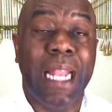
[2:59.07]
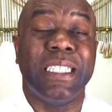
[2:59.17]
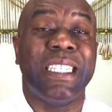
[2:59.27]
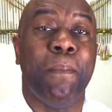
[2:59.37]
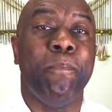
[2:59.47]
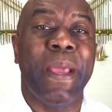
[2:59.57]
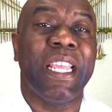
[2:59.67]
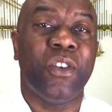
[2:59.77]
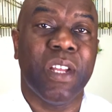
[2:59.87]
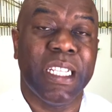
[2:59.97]
and some
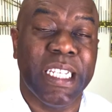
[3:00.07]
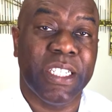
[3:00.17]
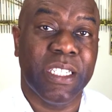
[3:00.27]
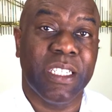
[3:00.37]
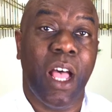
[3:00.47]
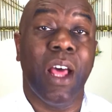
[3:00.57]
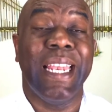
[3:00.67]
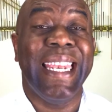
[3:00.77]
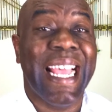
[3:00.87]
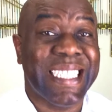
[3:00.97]
medical conditions are
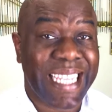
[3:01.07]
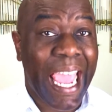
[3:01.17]
less